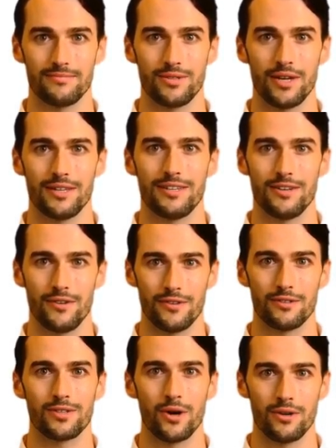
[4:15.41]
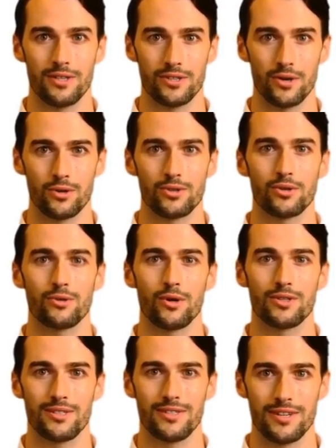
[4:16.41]
Training of employees also
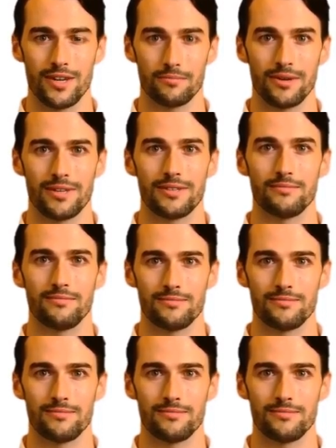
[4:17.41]
costs the company.